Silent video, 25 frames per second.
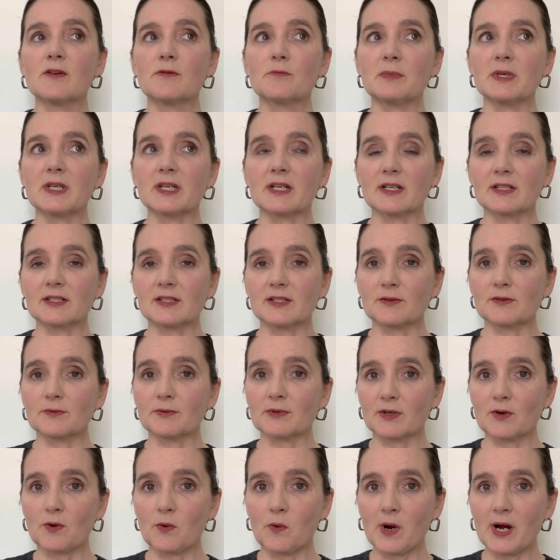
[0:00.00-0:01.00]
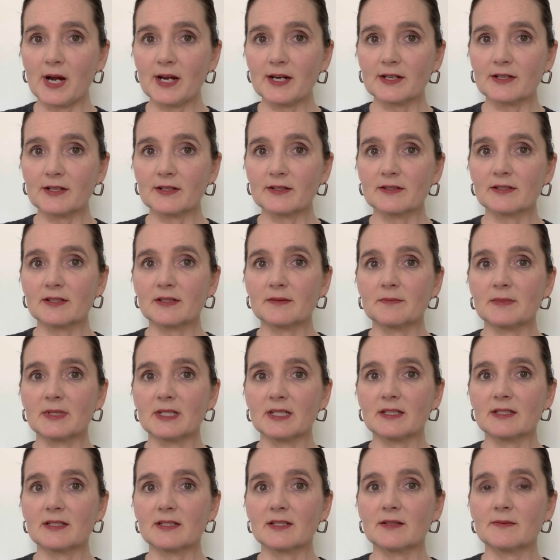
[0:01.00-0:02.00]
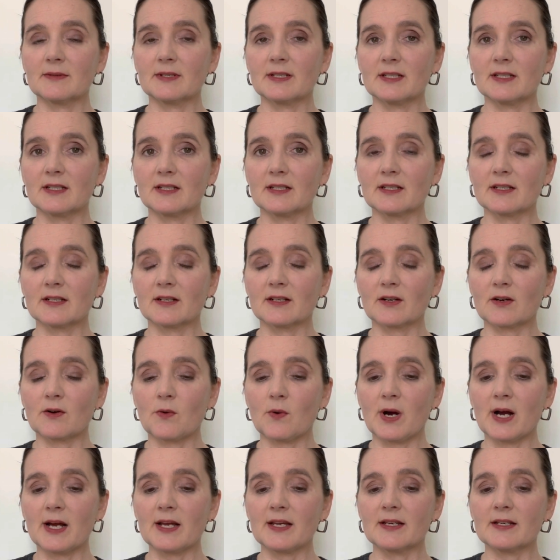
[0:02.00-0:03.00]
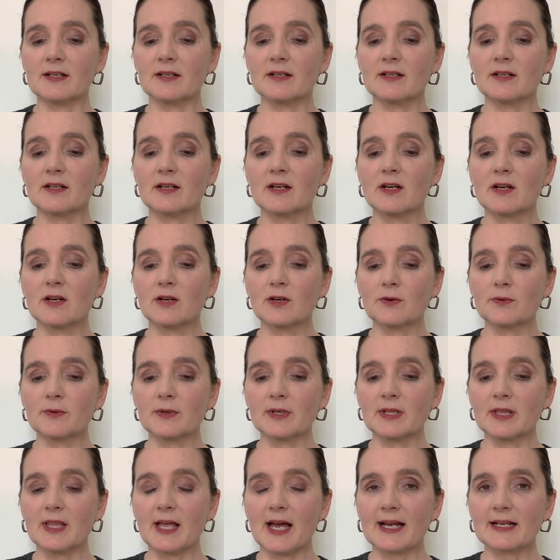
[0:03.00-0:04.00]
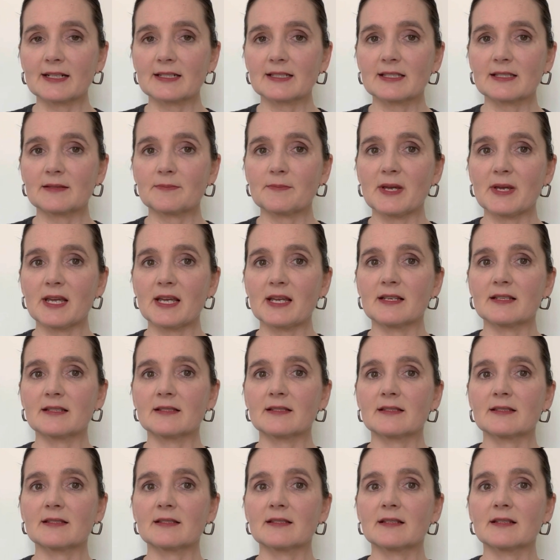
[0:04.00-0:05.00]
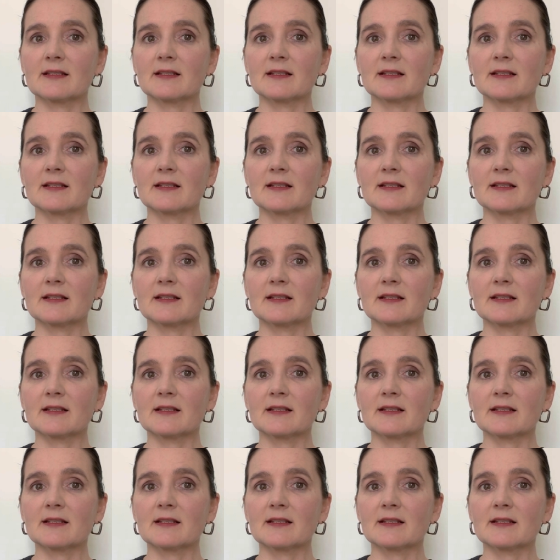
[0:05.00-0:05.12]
because it requires me to be in a quiet, relaxed space.